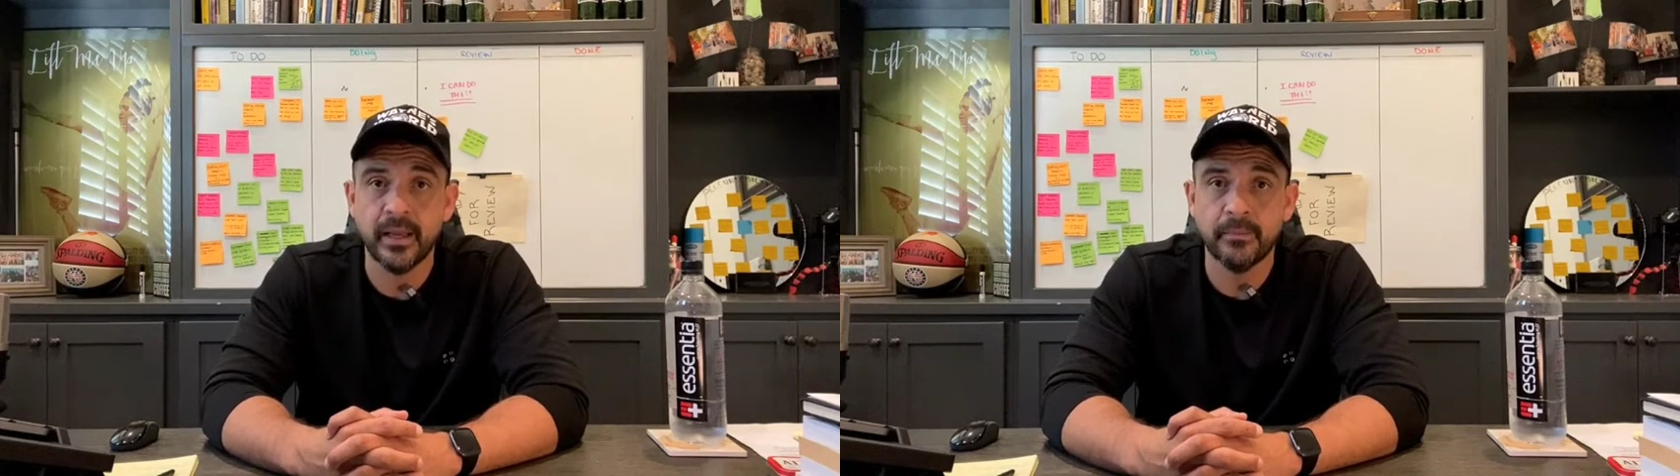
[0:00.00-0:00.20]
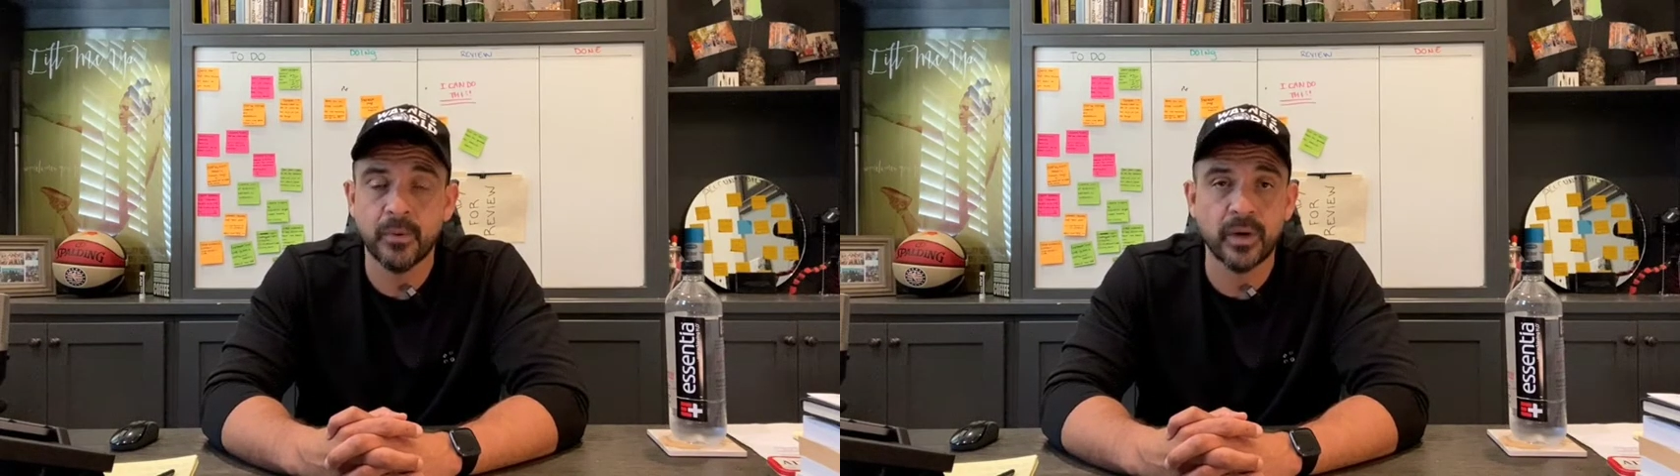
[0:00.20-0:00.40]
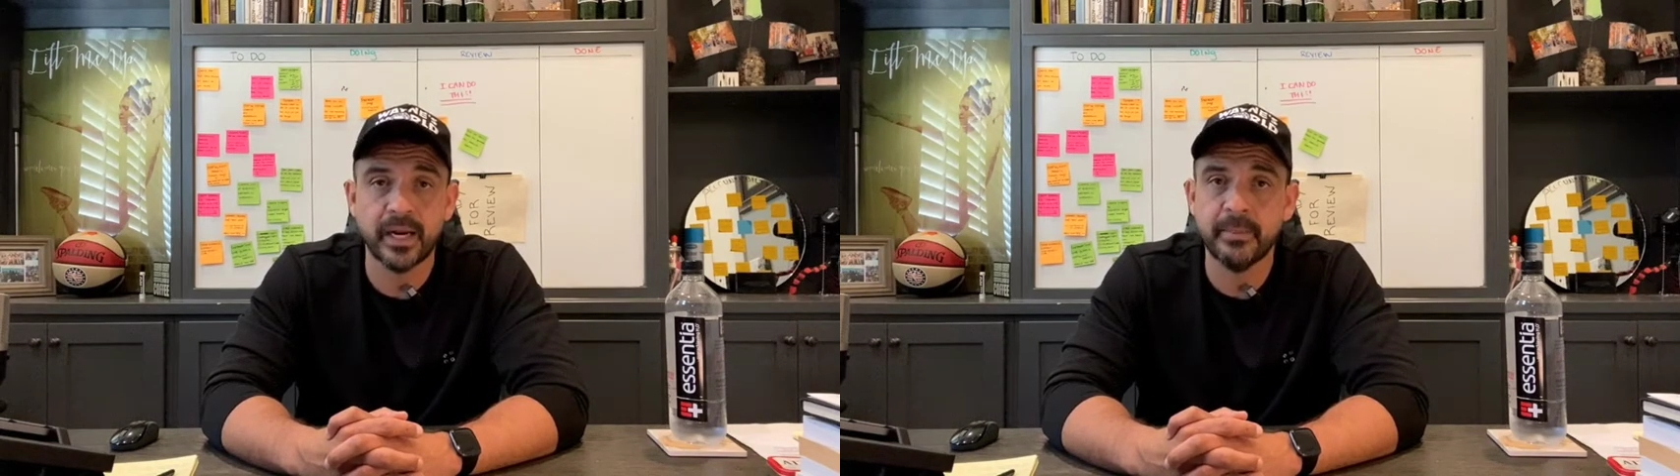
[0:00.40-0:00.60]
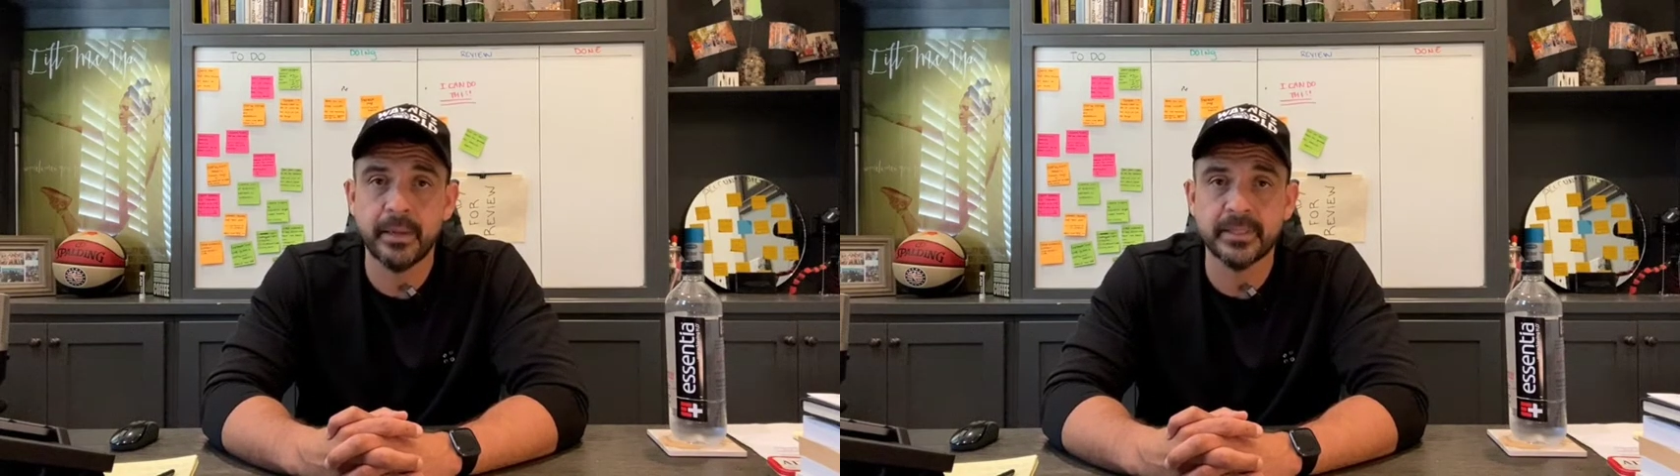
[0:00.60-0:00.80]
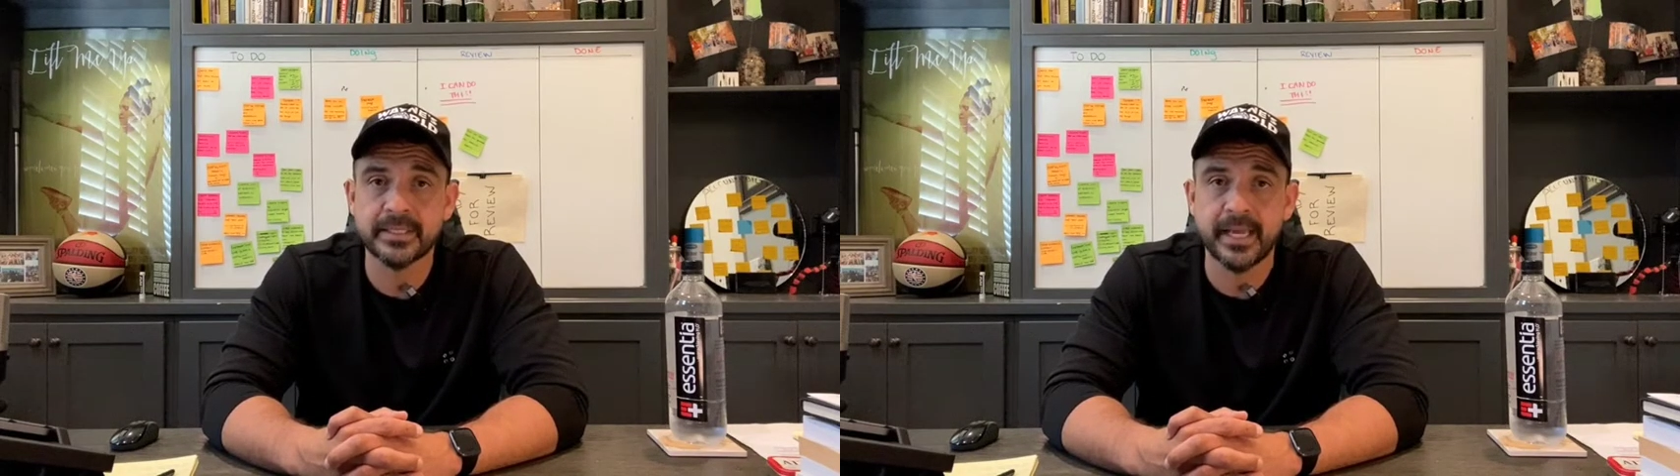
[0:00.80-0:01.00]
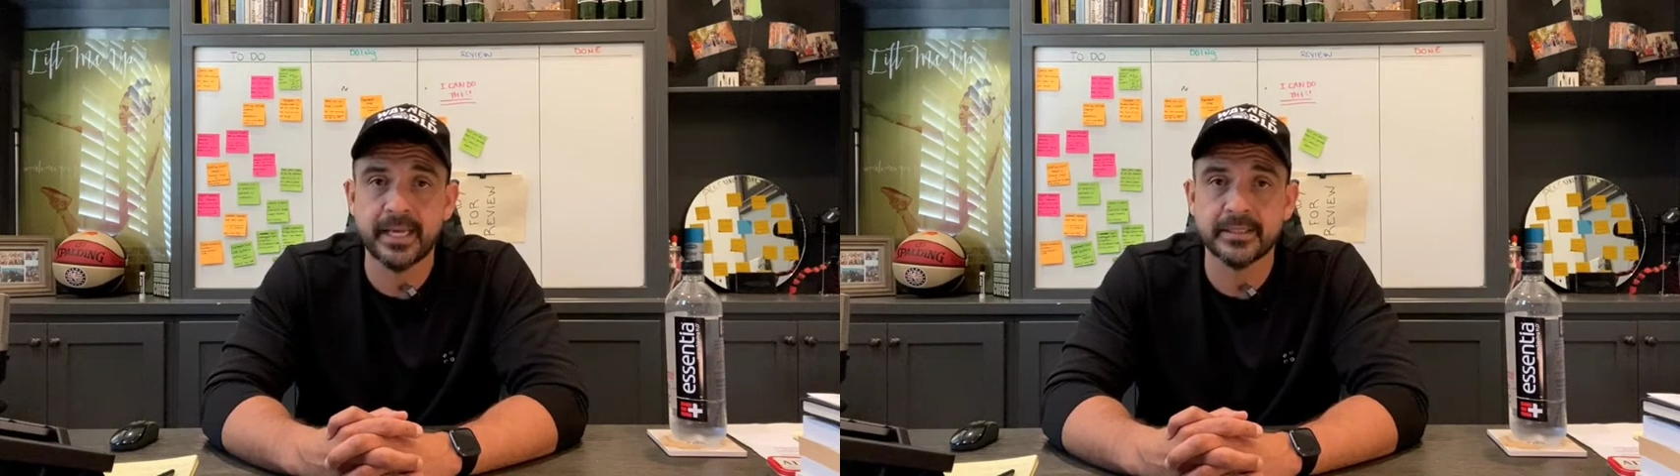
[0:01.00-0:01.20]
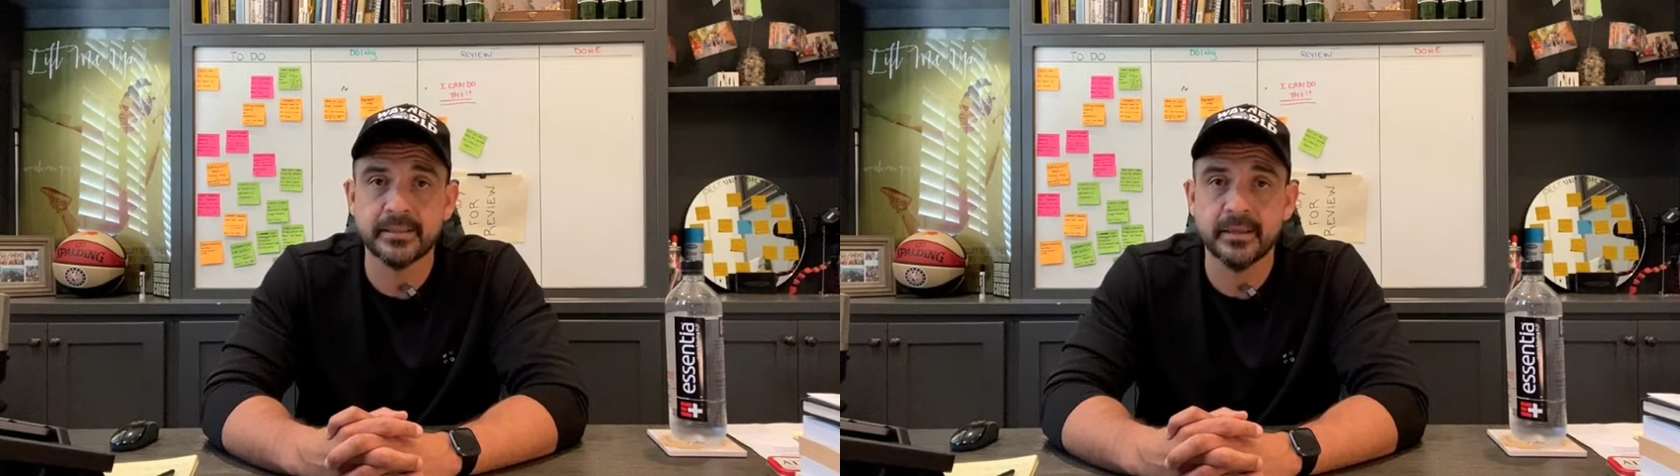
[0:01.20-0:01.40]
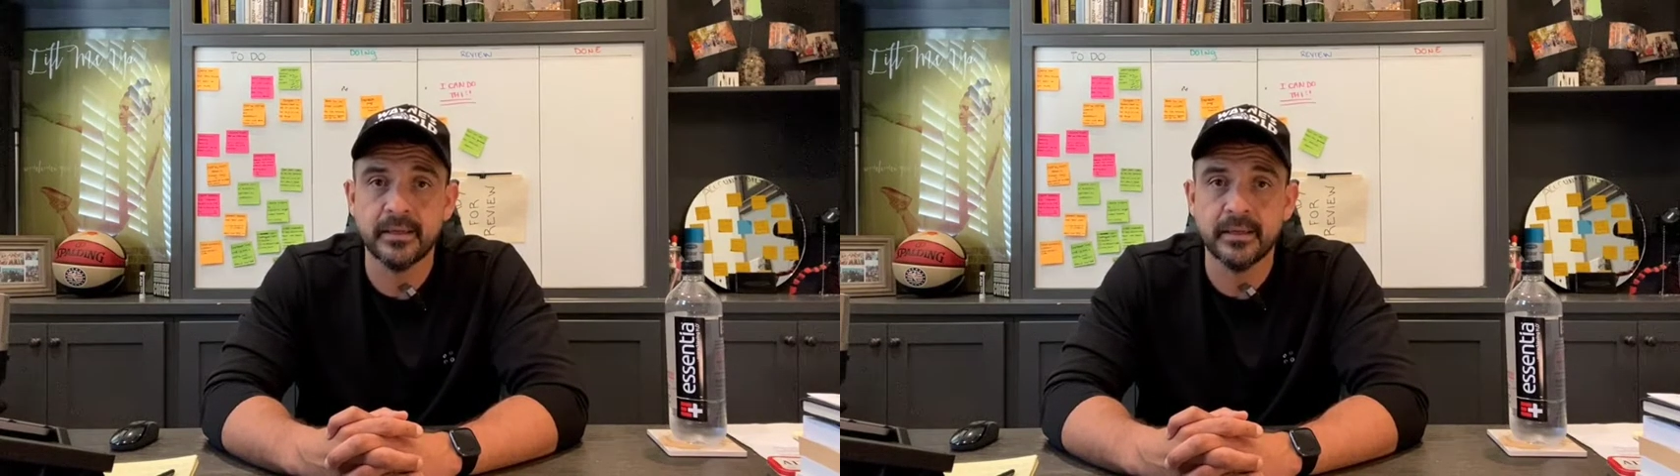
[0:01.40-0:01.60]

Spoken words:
but we're going to make mistakes.